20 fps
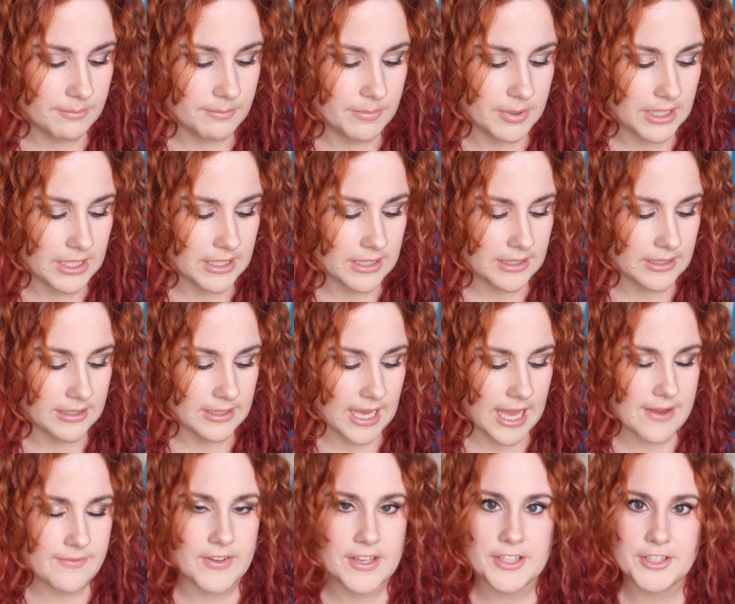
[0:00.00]
But
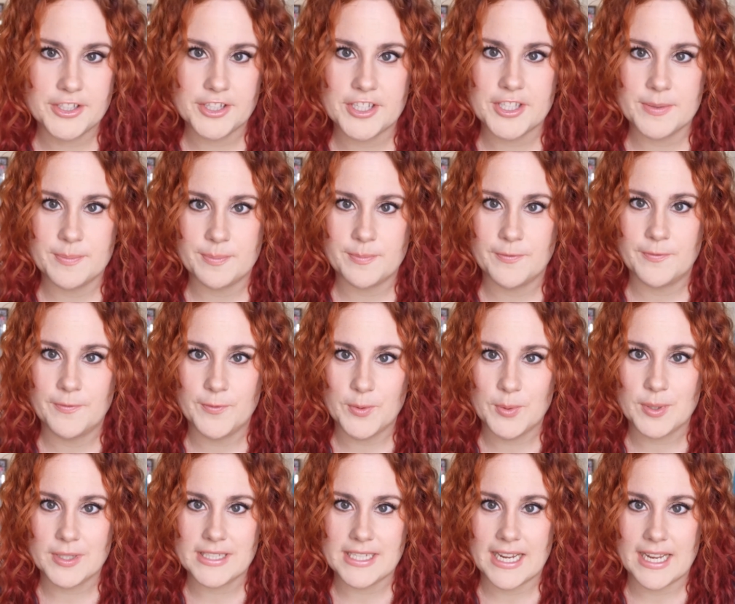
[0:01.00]
having just
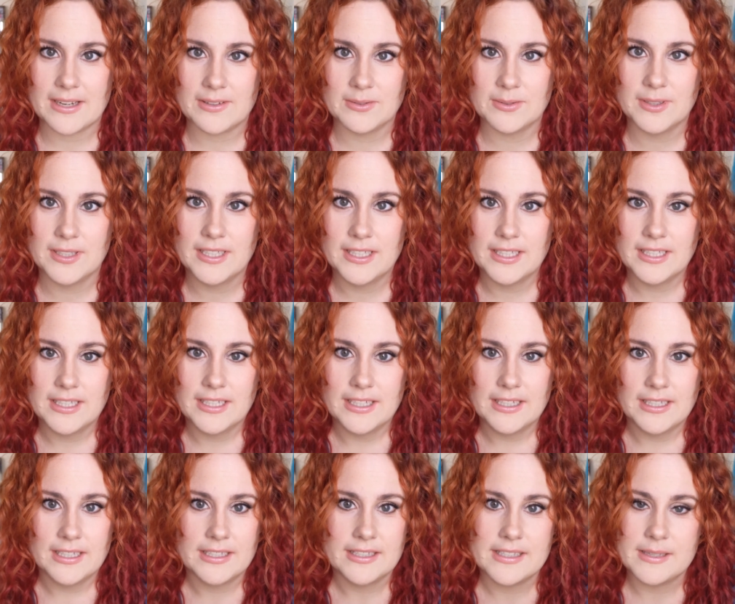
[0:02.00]
forked out
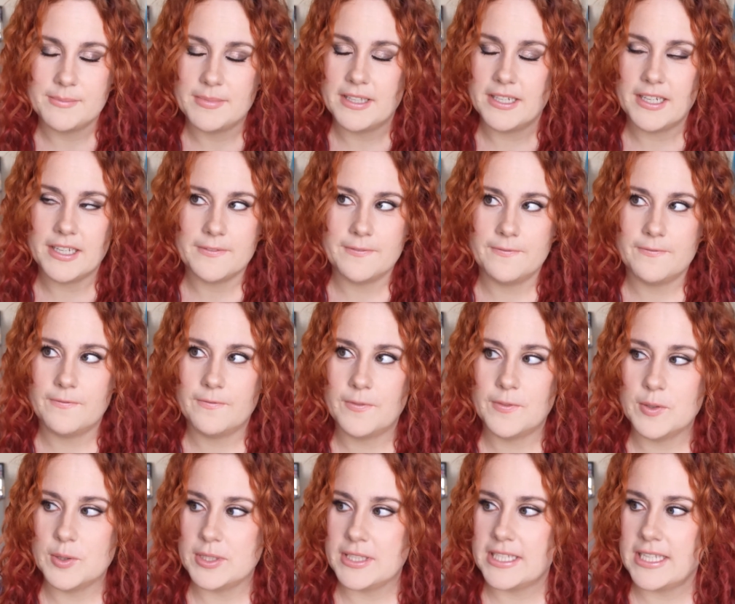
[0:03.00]
something like
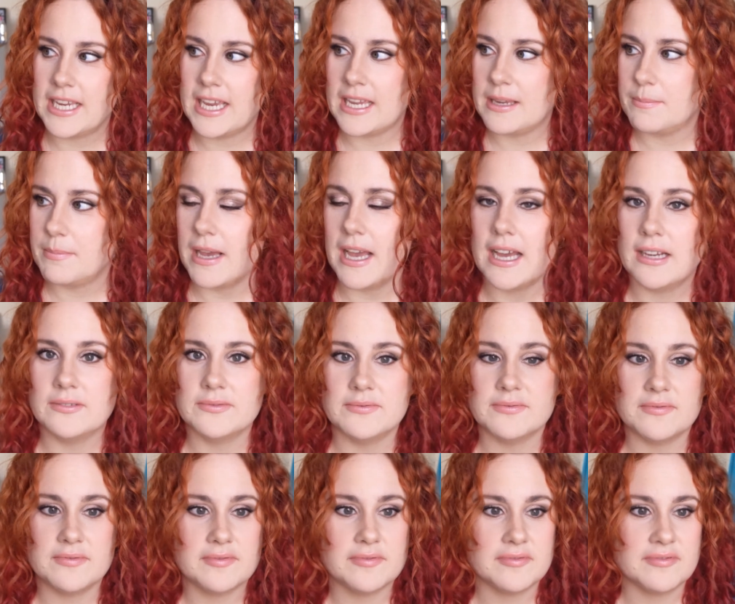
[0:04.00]
48
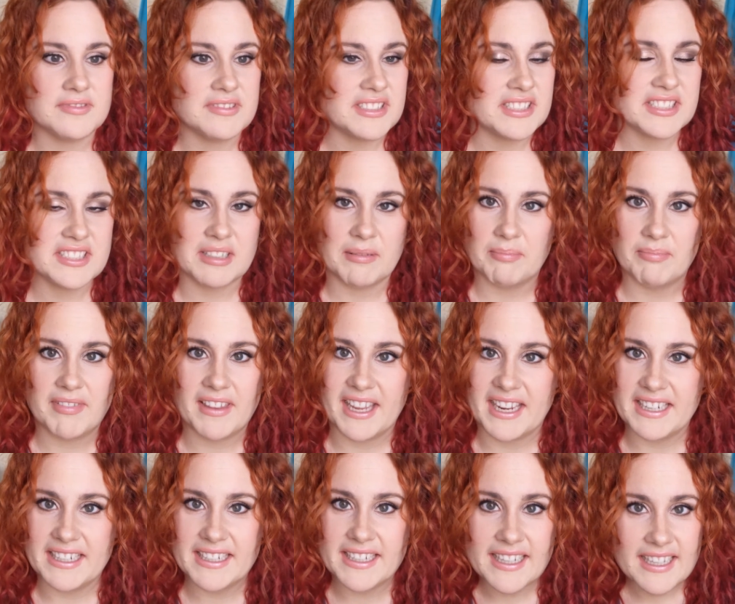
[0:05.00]
pounds
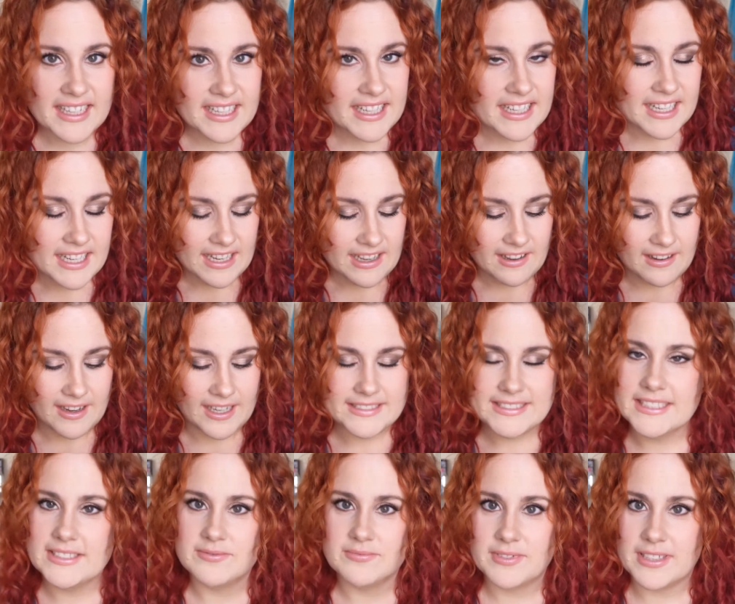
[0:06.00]
something, I
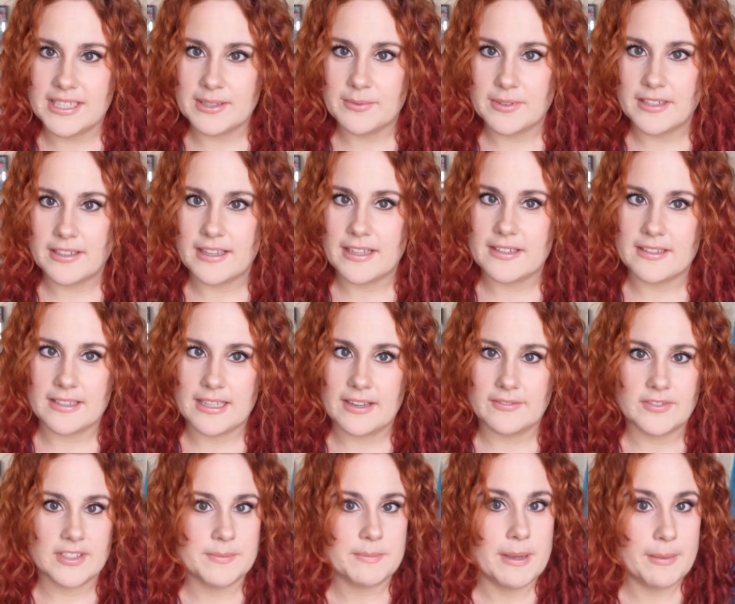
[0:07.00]
didn't really want to then
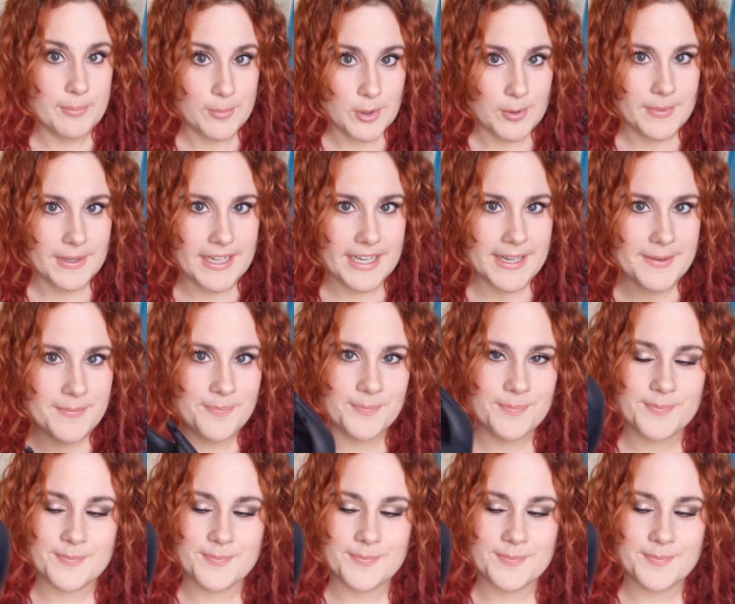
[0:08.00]
have to spend more money.